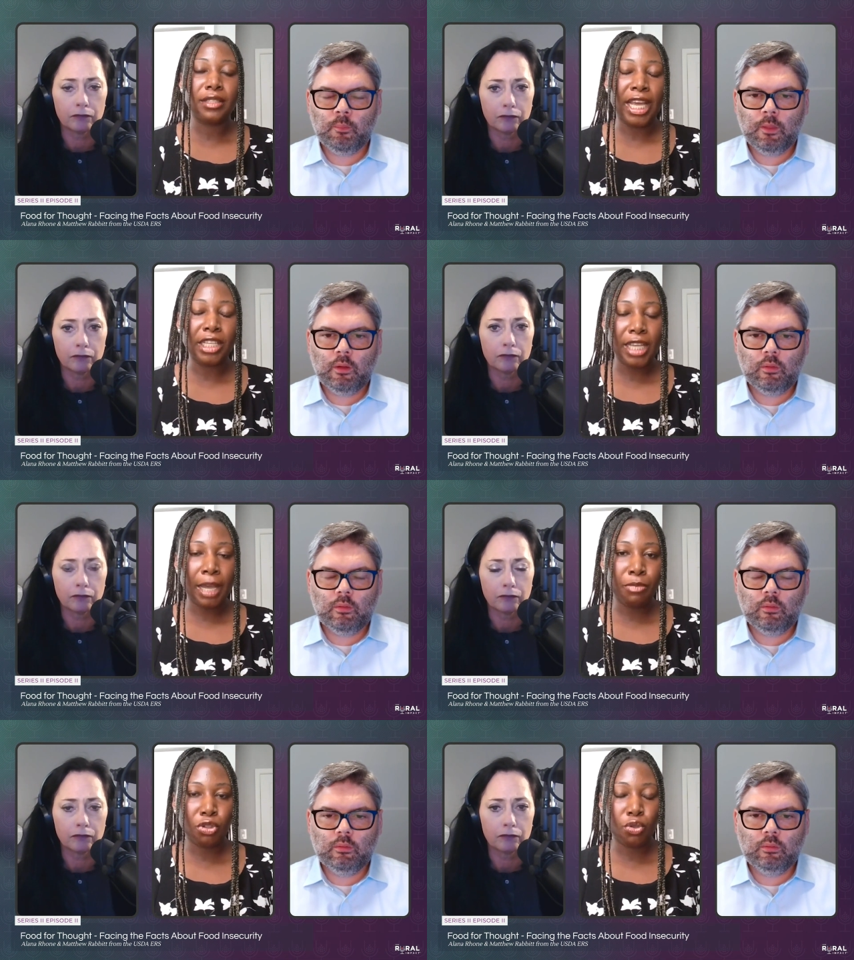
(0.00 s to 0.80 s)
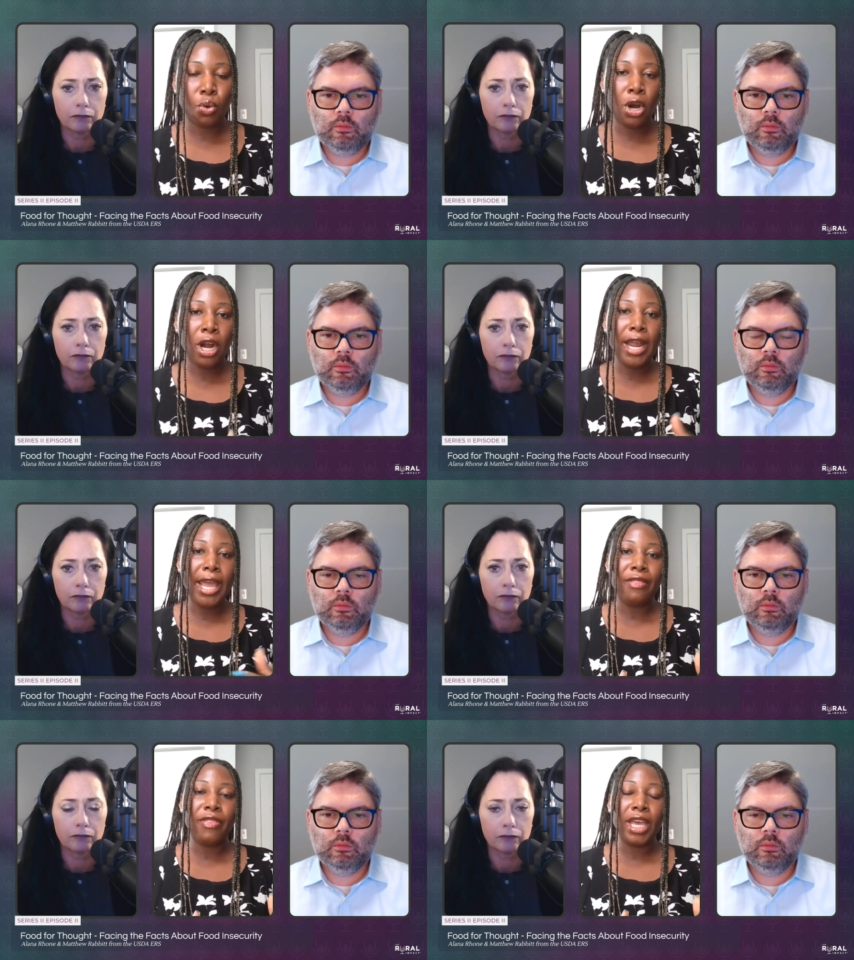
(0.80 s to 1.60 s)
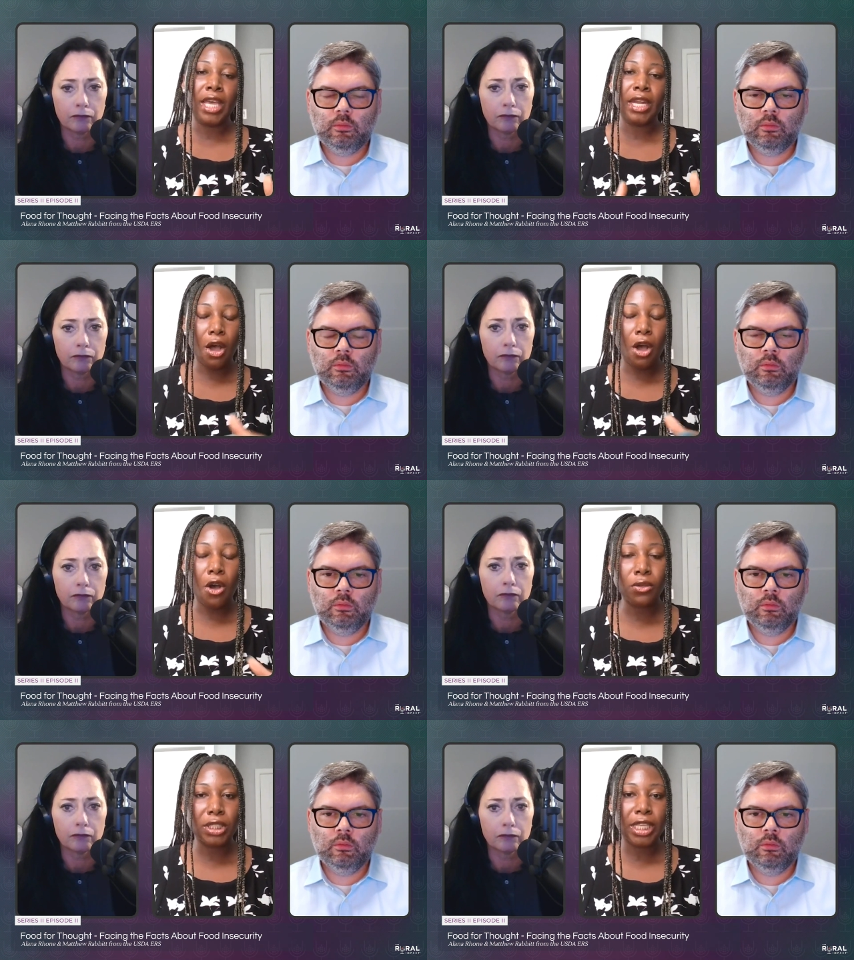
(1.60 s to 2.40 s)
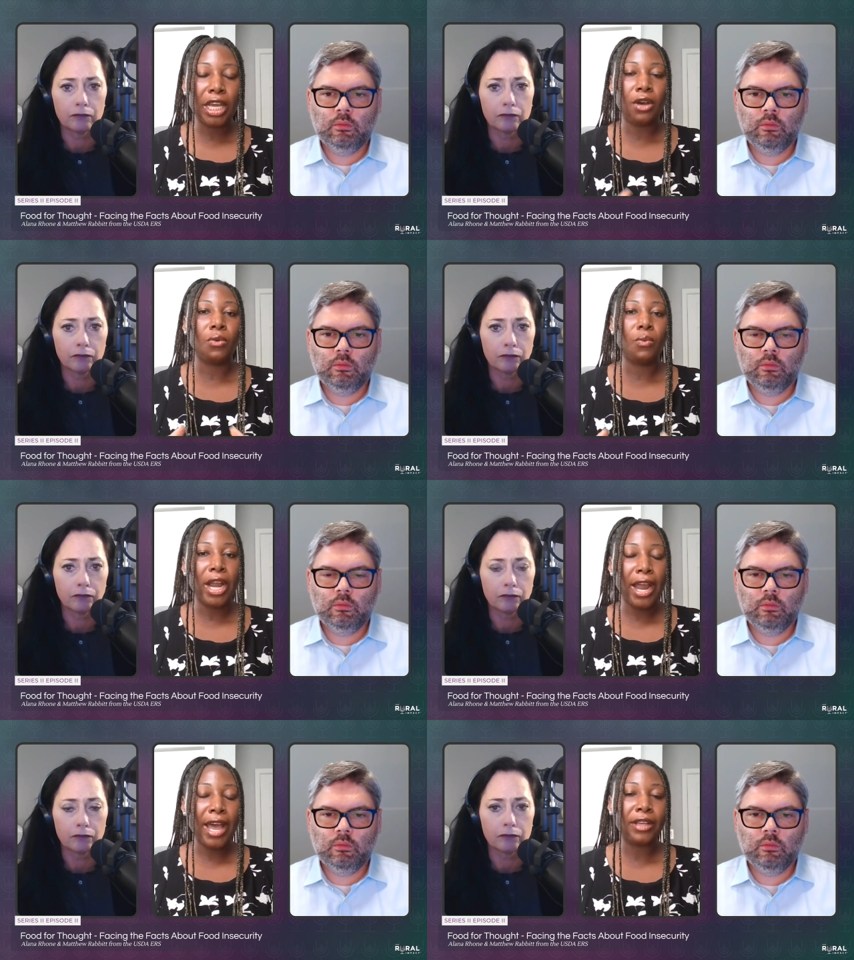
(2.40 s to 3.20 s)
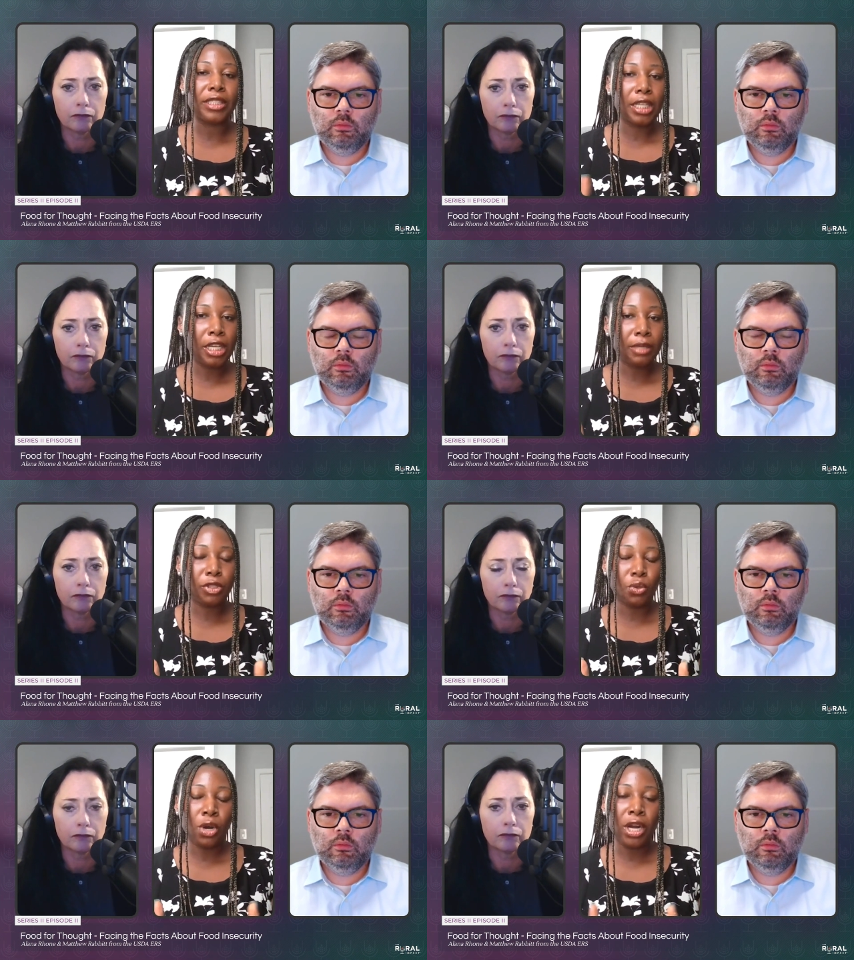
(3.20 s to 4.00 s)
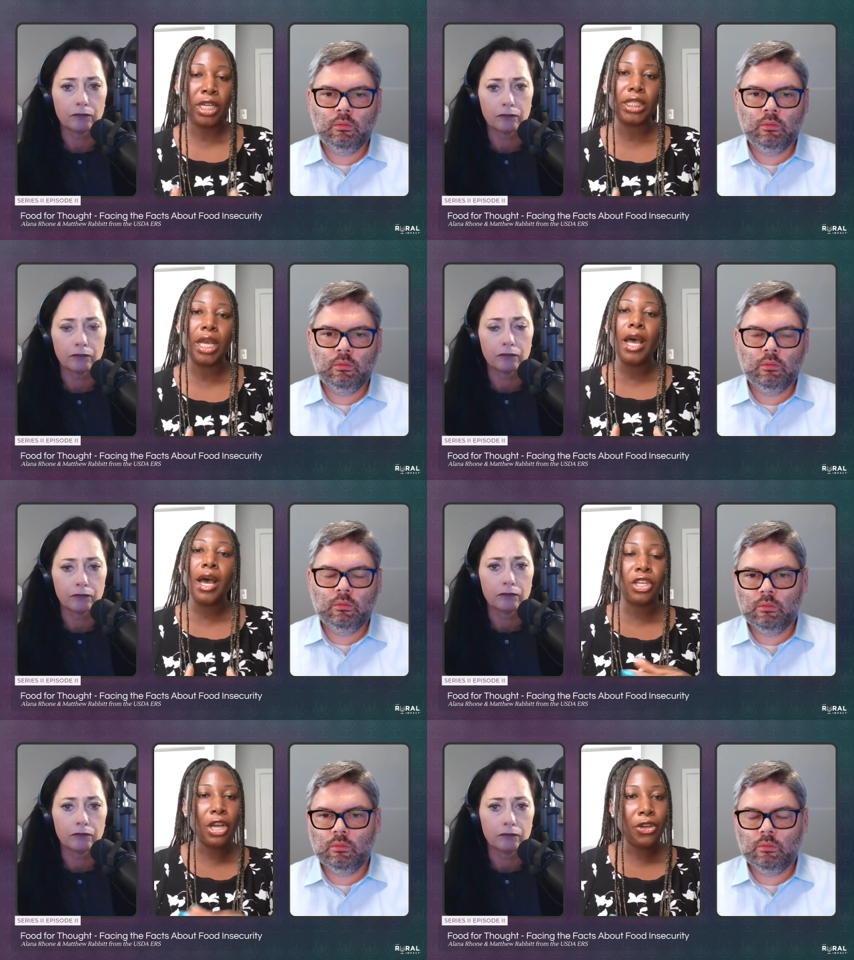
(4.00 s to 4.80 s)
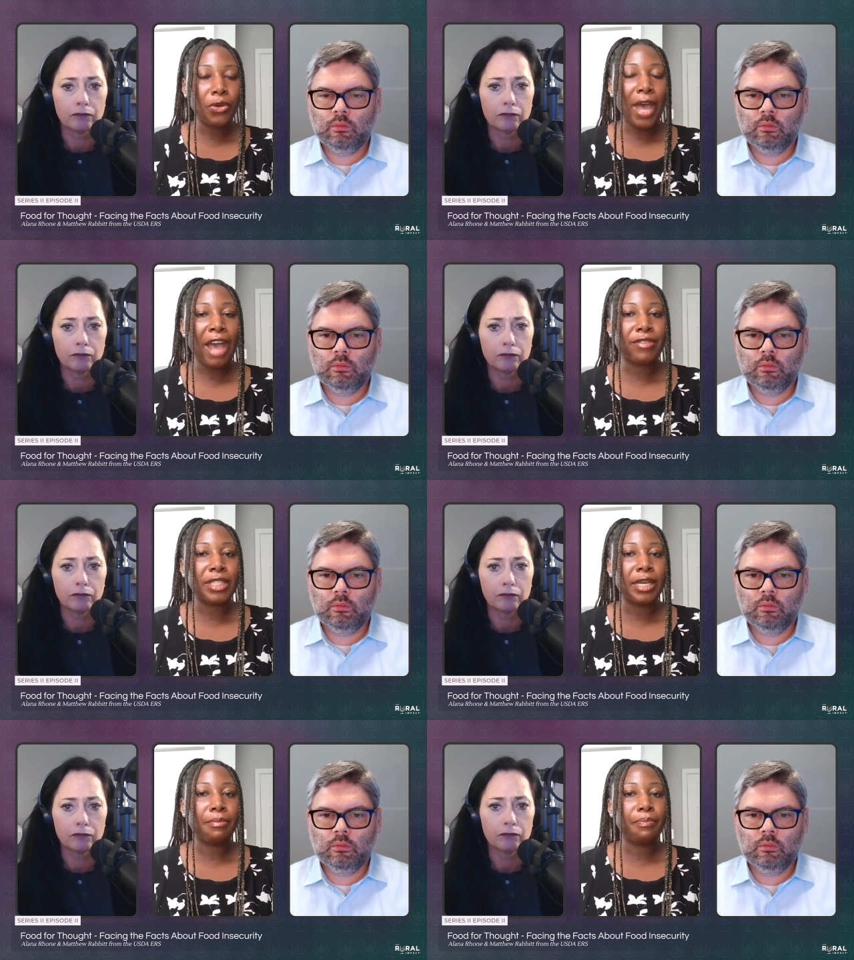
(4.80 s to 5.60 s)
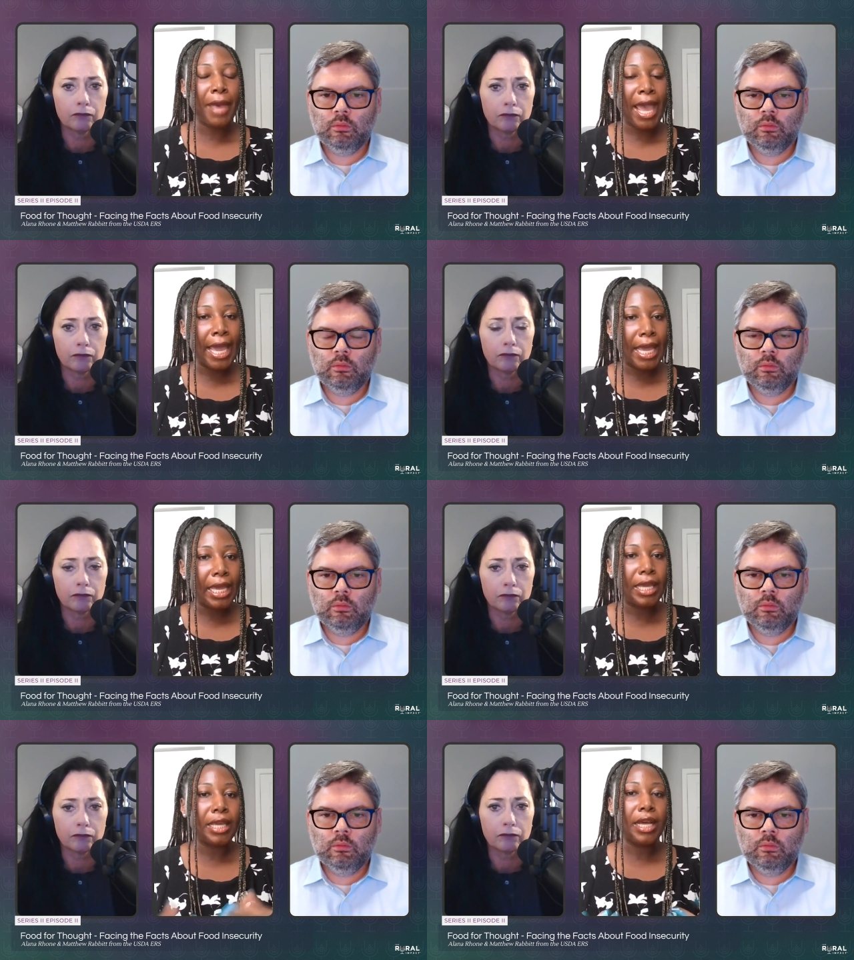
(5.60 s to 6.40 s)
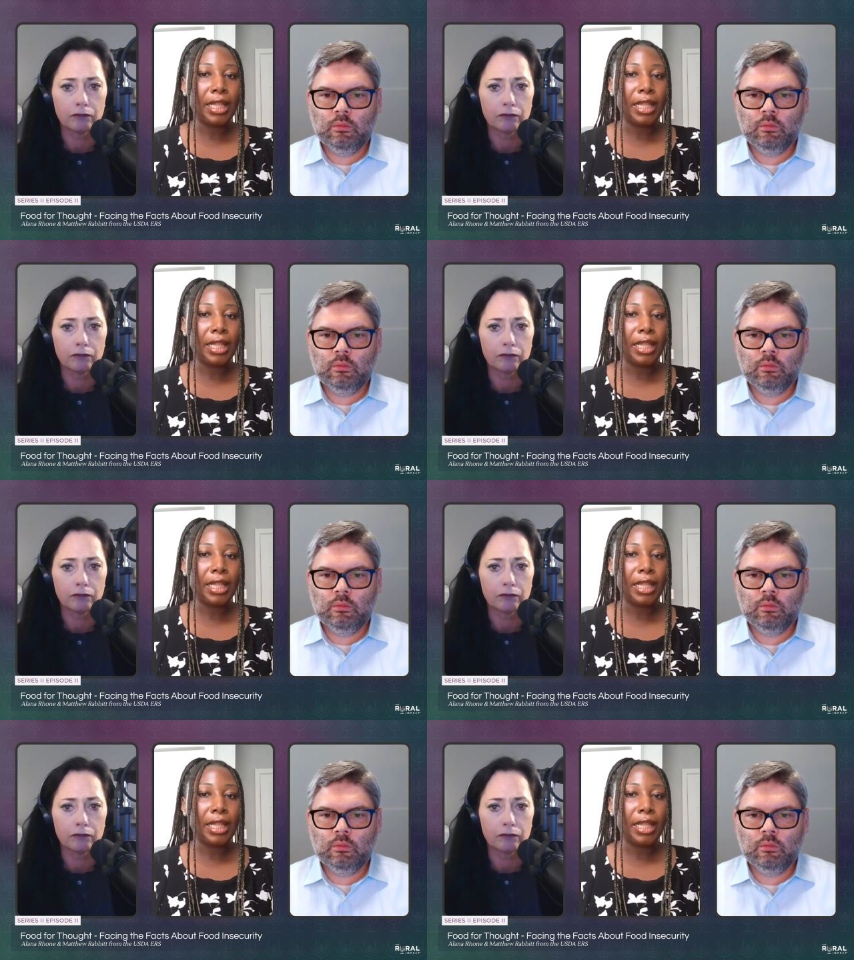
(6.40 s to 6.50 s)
Speaker 1: that type of store and then wholesale warehouse club stores you know you have to pay